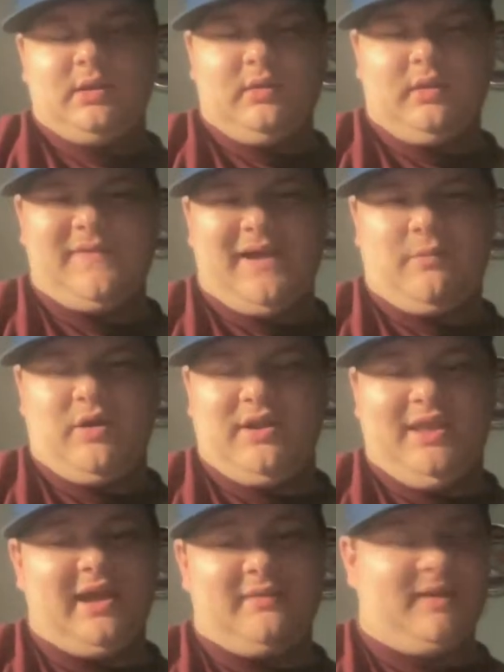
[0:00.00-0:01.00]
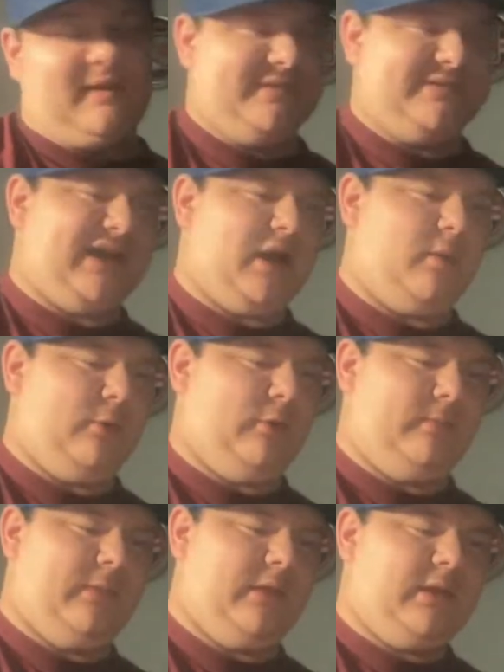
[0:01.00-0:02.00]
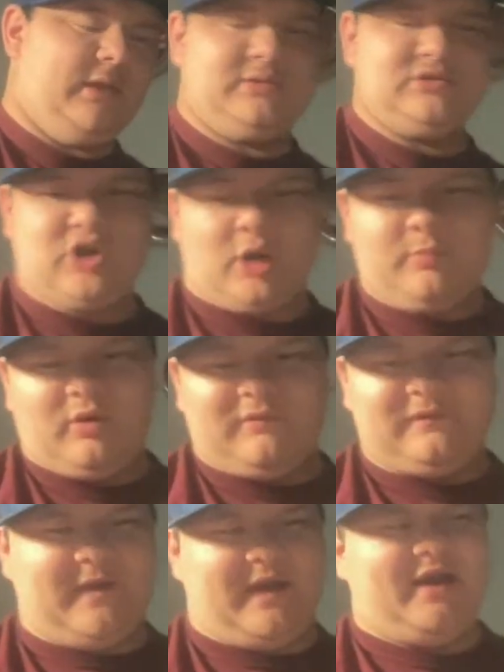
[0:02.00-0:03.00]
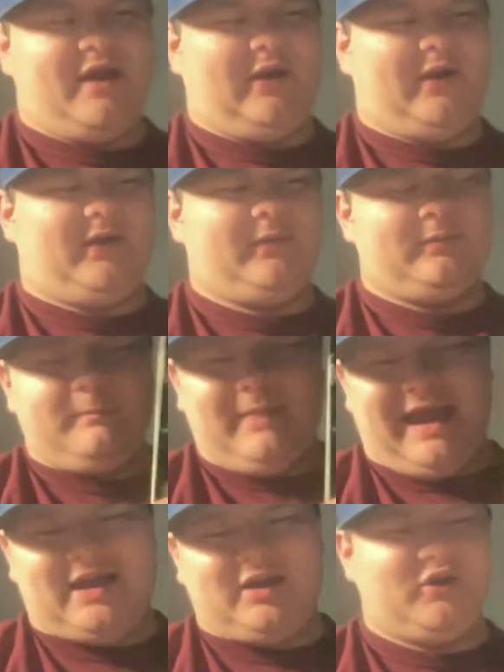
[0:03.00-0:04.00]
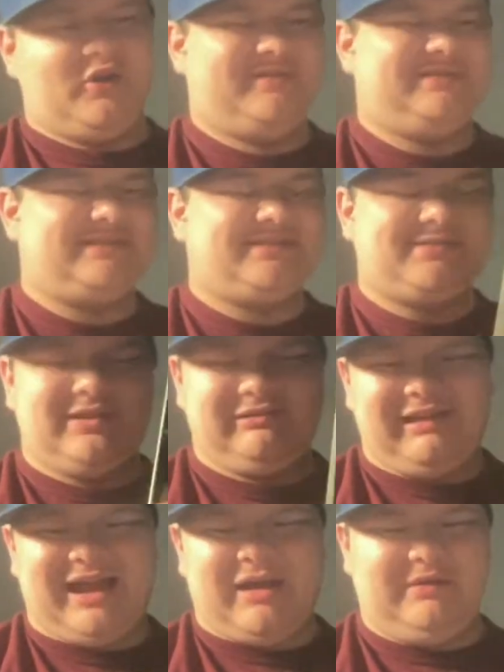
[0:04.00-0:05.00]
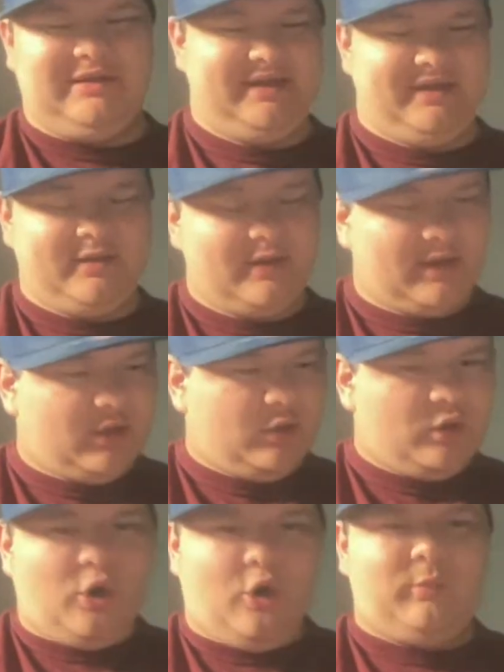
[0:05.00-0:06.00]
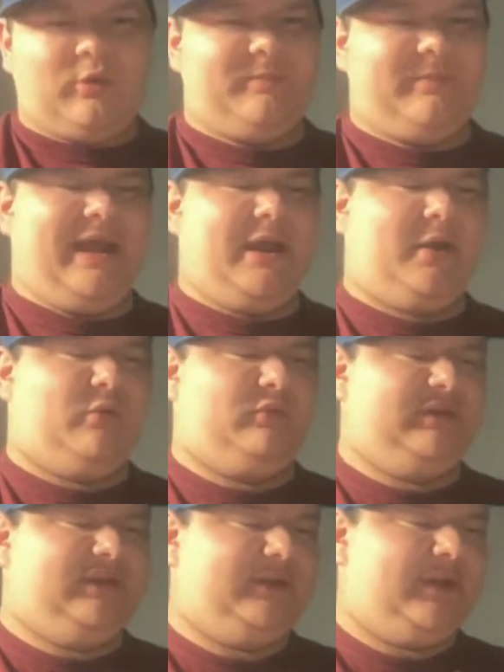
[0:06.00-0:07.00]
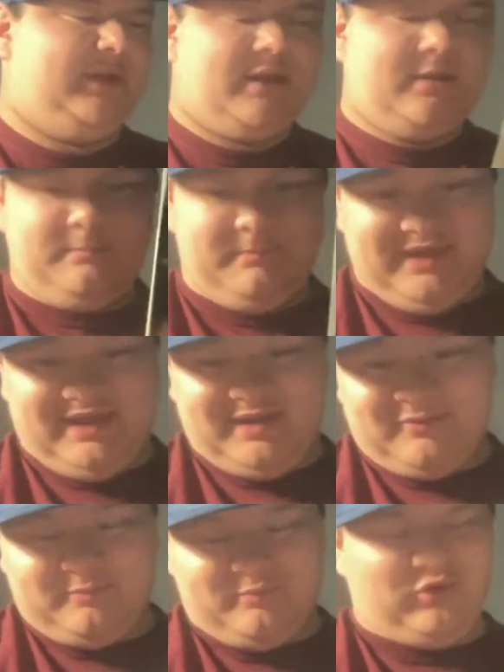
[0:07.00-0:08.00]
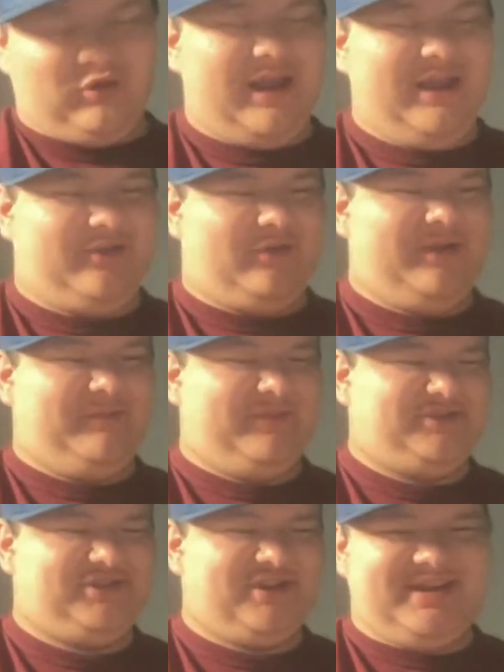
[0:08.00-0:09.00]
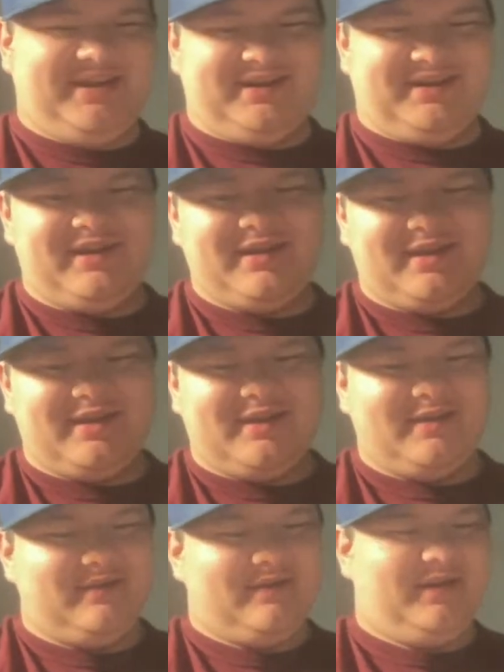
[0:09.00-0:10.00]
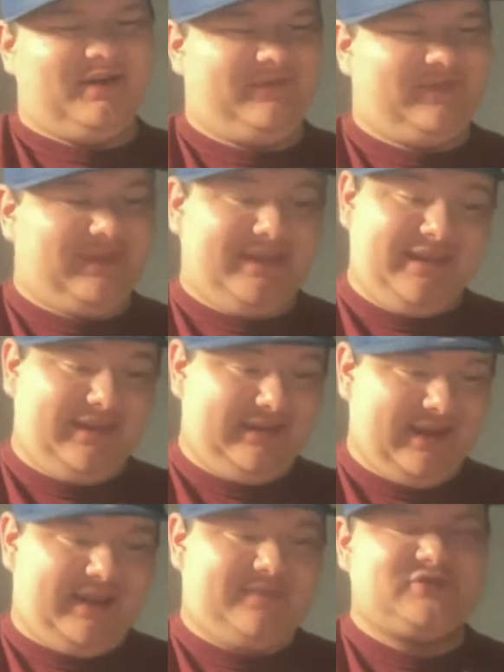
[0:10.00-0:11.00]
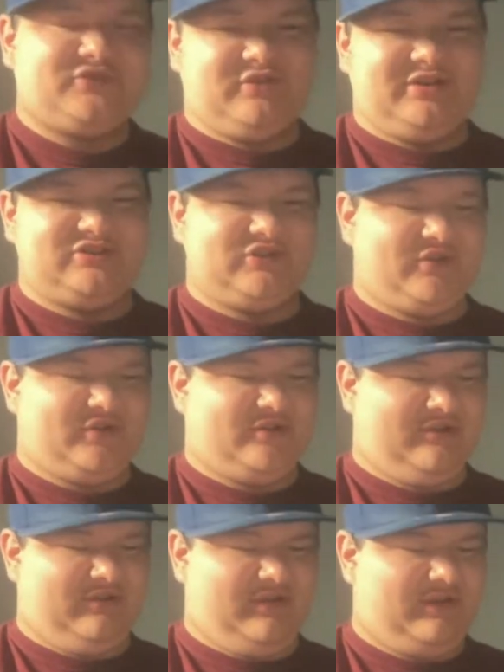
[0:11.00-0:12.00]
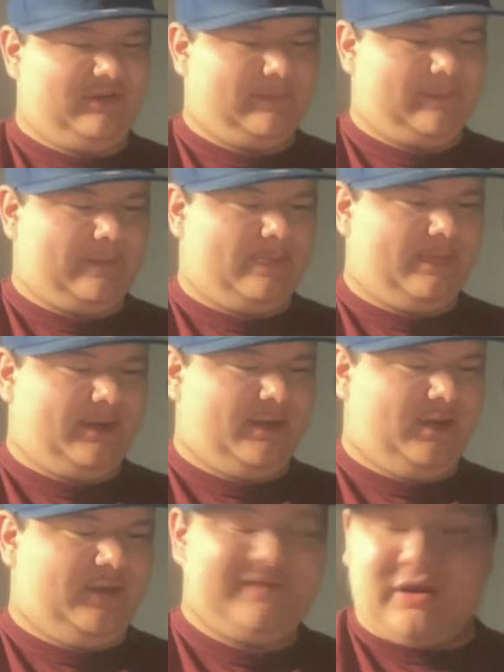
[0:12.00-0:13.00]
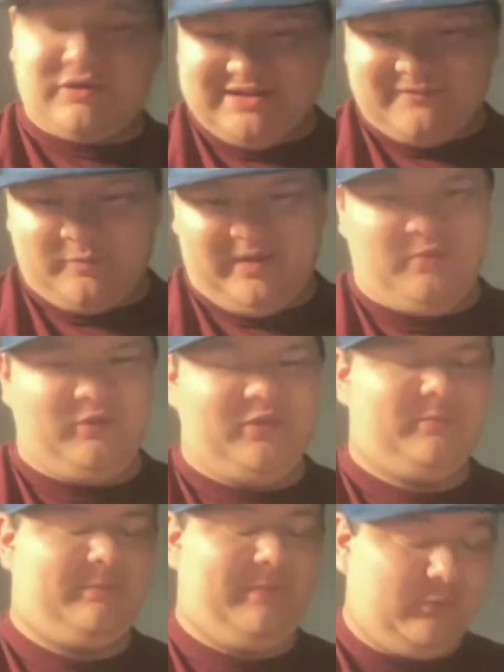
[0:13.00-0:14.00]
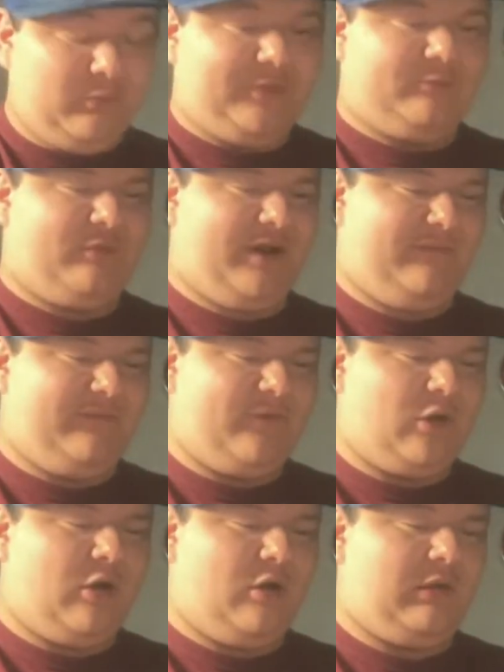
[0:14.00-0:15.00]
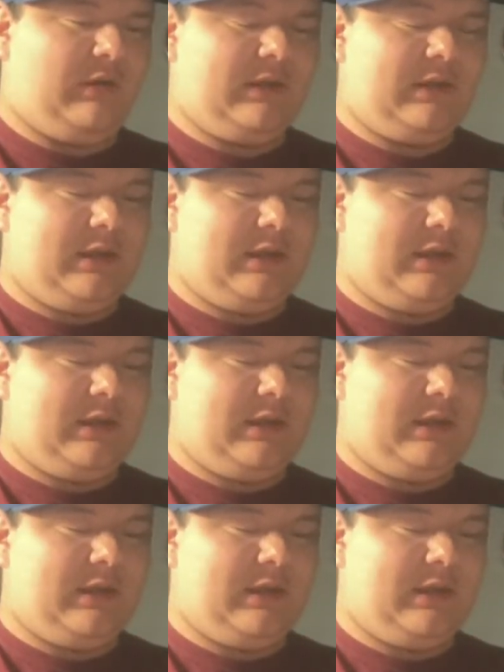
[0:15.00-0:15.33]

Love that one. Yeah, I love this album. Scarborough Fair, Patterns, Cloudy, Homeward Bound, Big Bright Green Machine, 59th Street Song, Flowers Never Bend with the Rainfall,